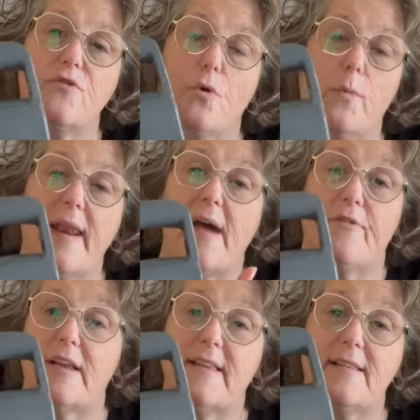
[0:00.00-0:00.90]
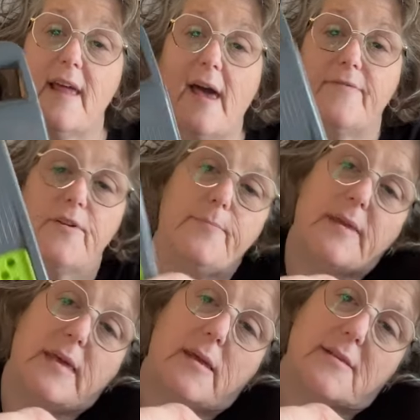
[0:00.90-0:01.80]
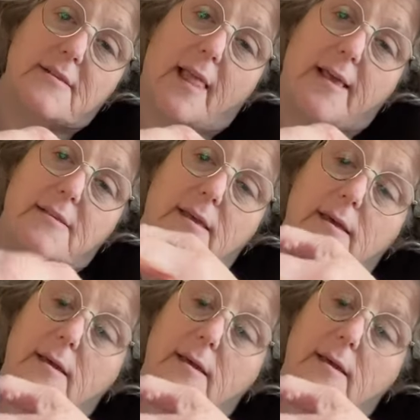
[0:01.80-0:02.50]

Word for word: or whatever. It doesn't have to be slicey.